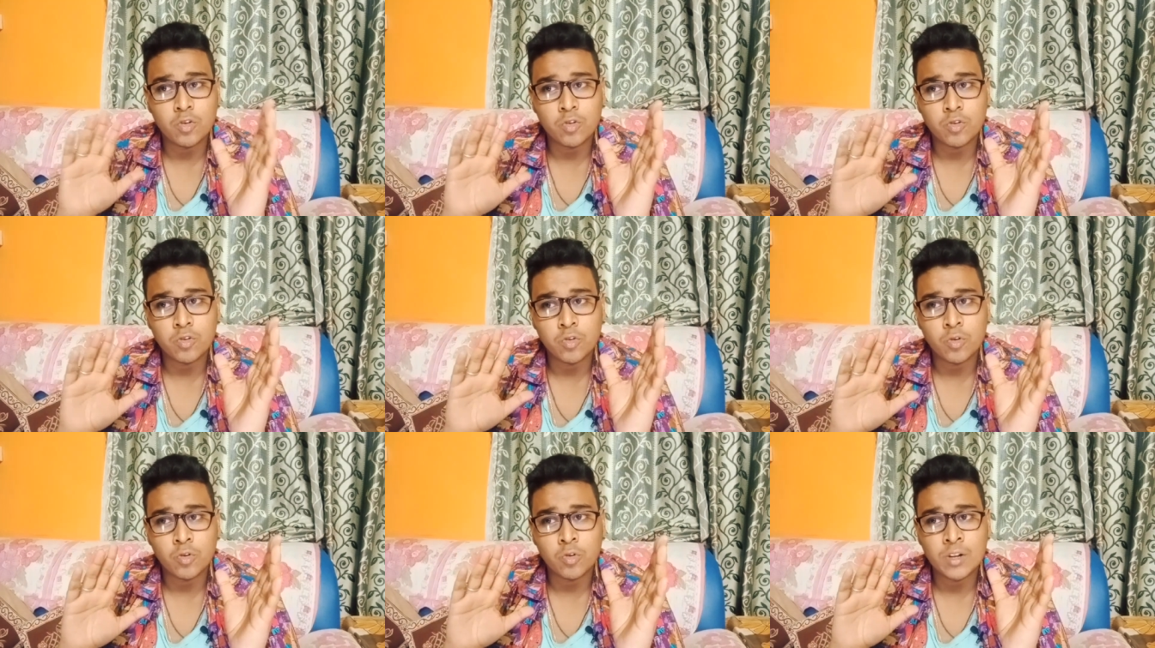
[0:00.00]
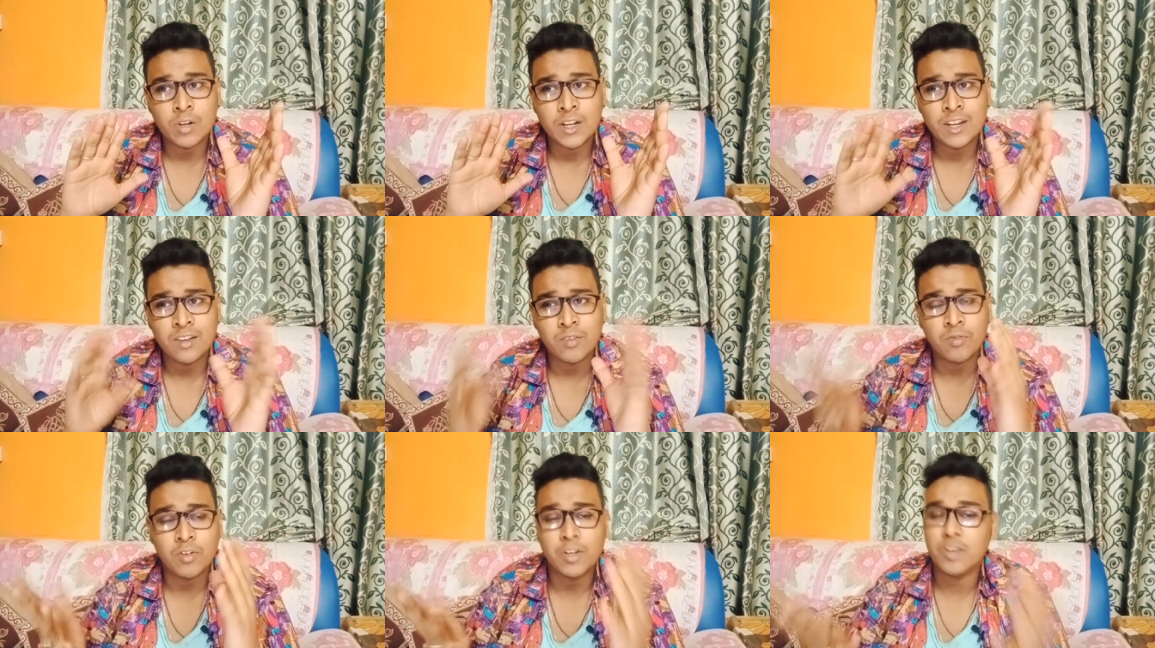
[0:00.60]
So
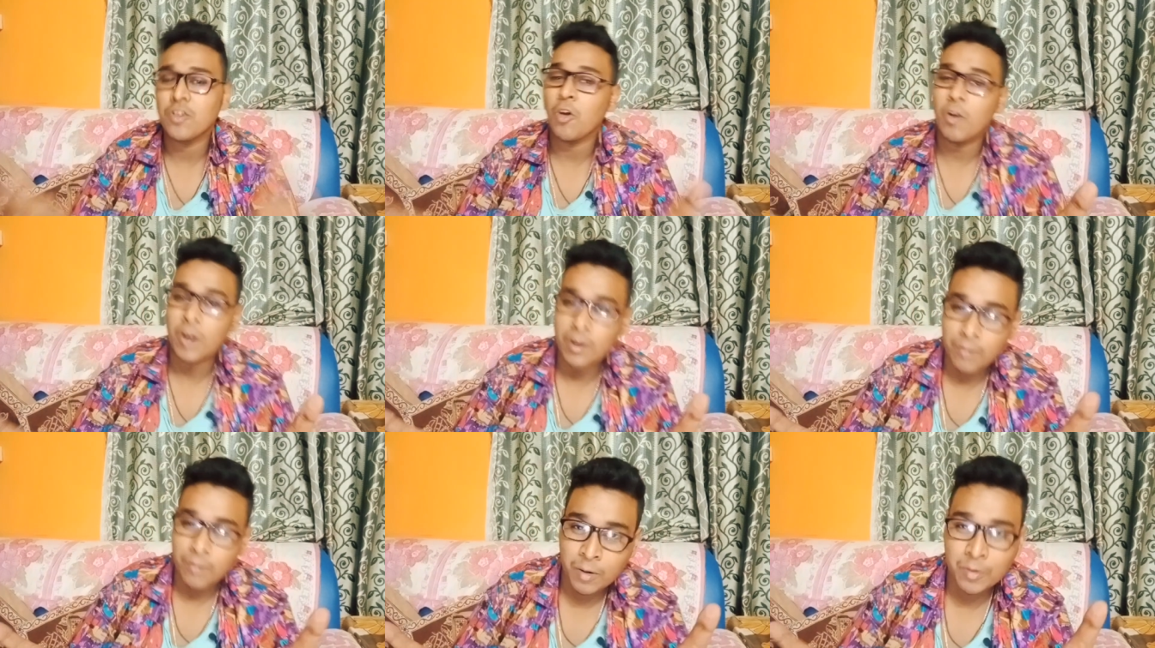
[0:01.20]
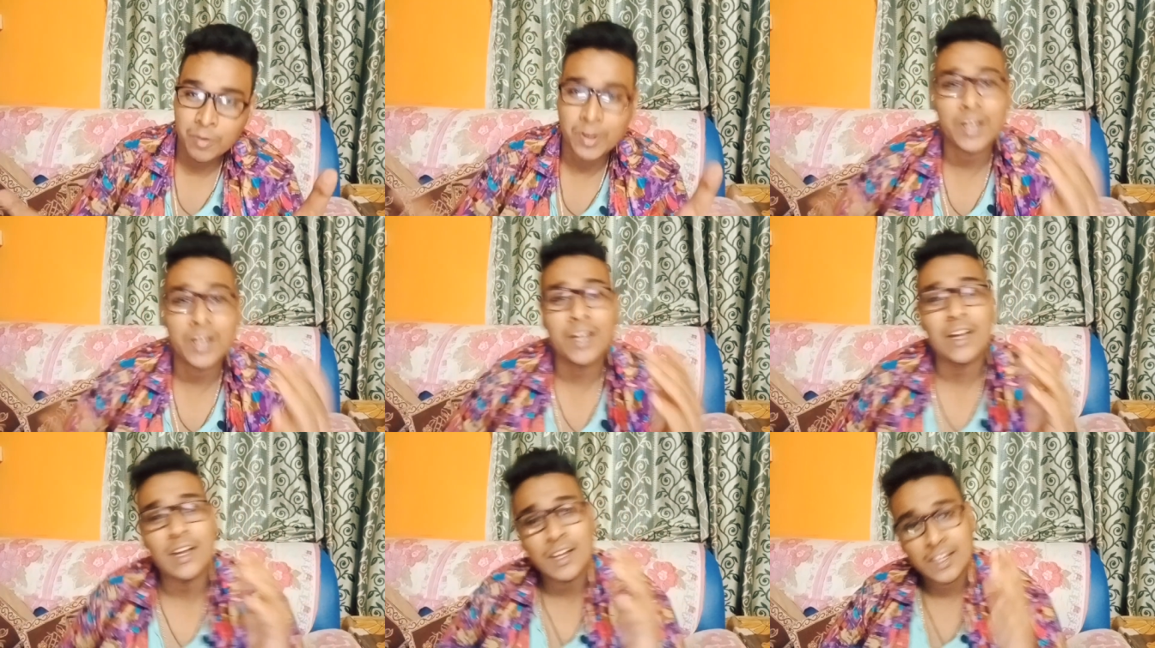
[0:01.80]
let's first talk about
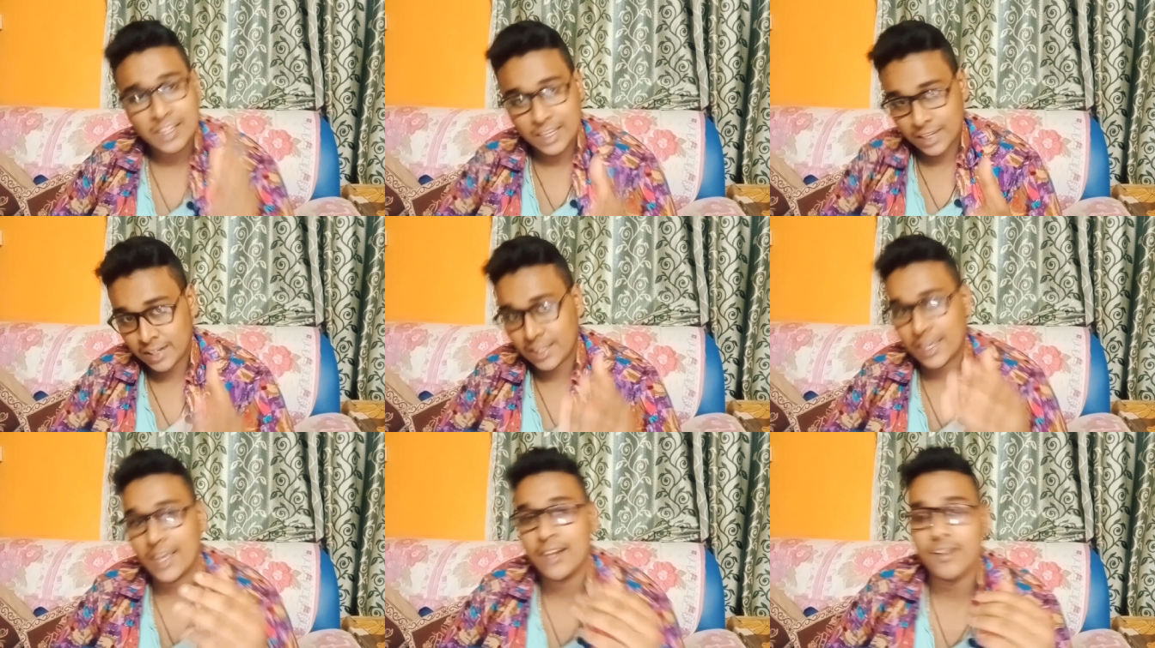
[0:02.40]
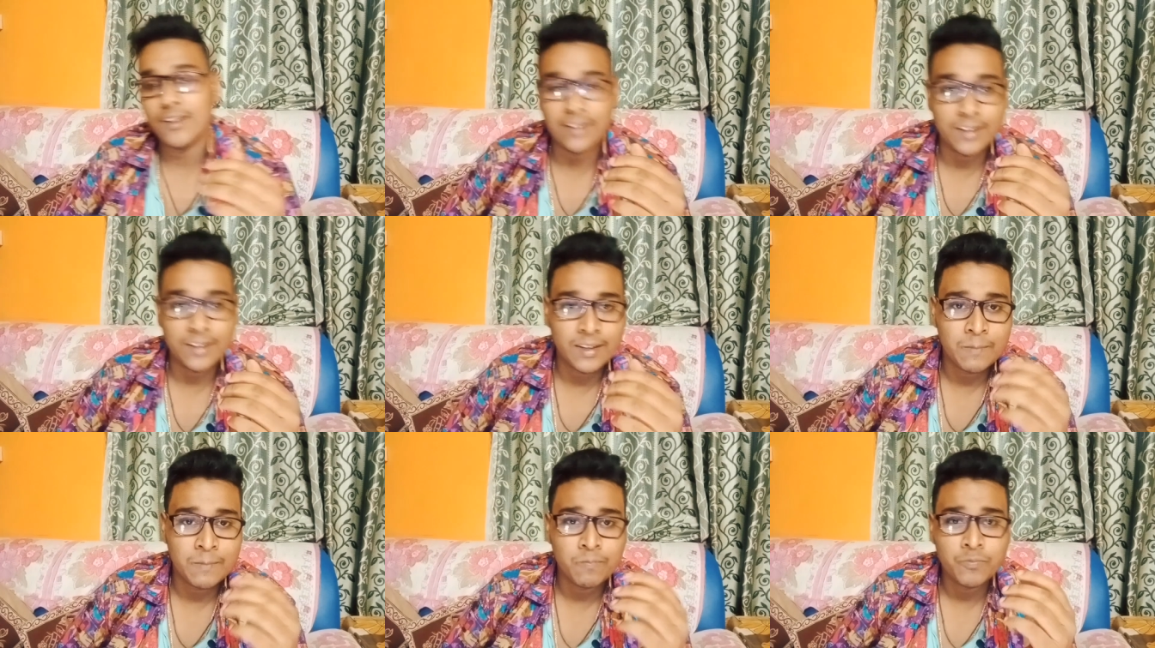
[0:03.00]

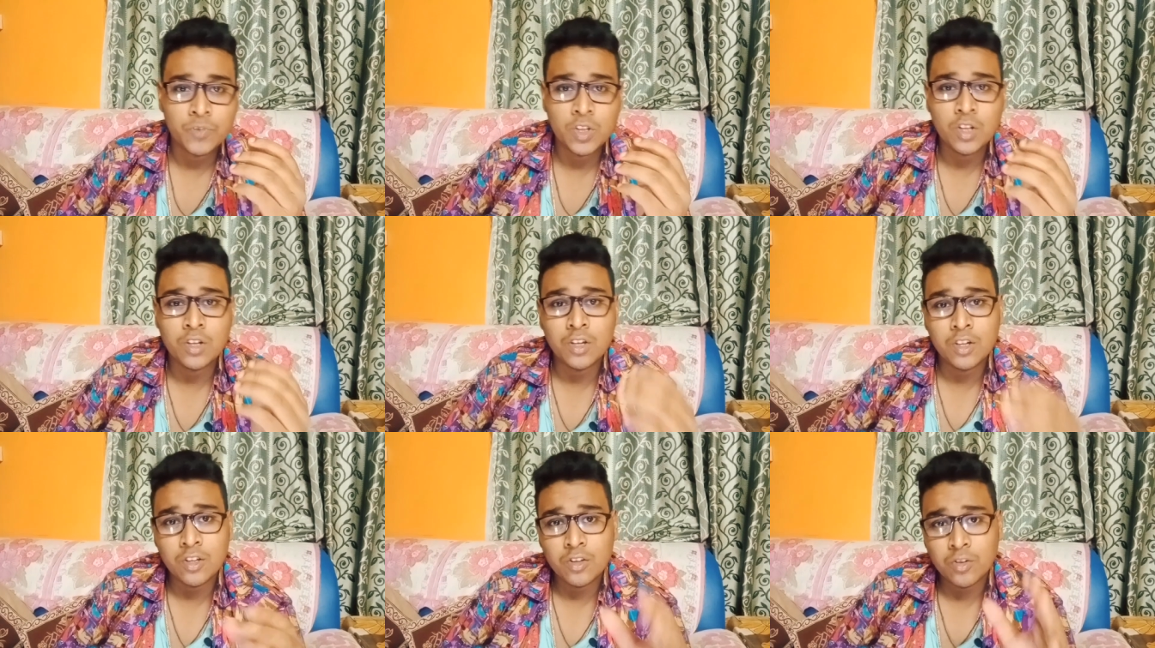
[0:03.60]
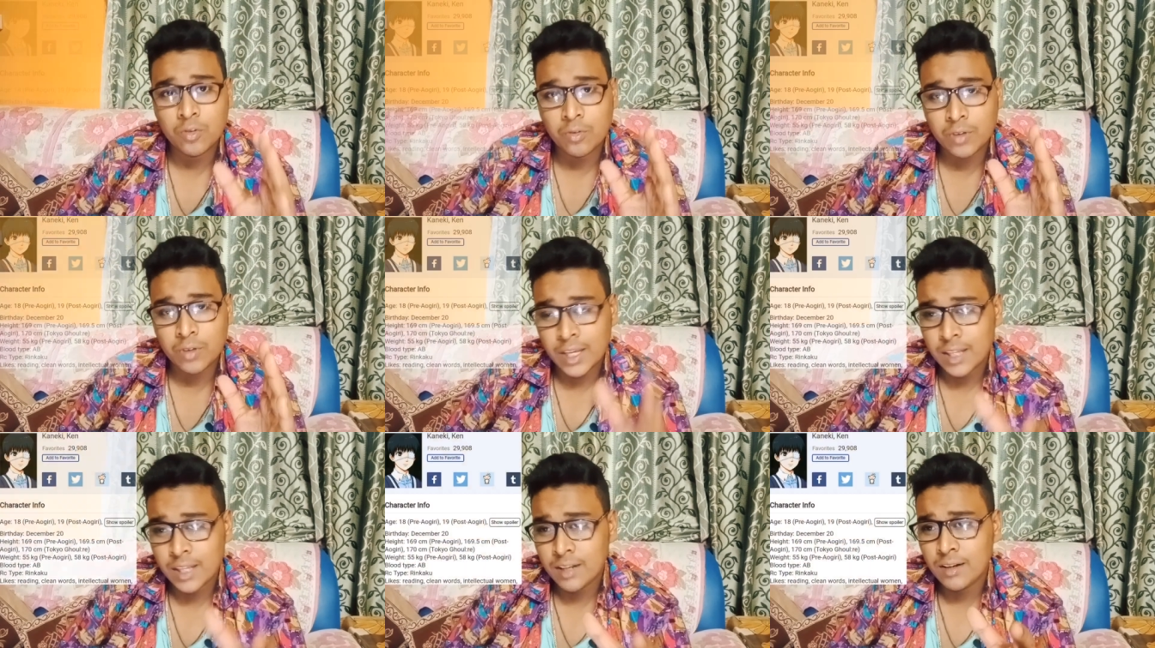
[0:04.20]
kaneki. So
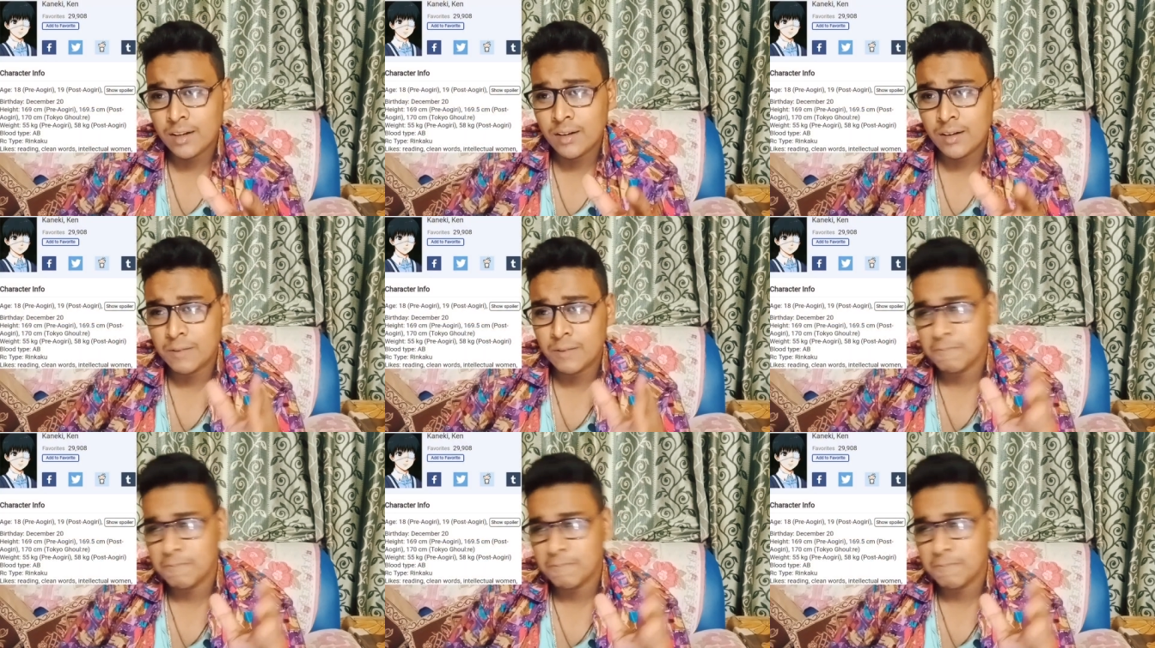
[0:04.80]
Ken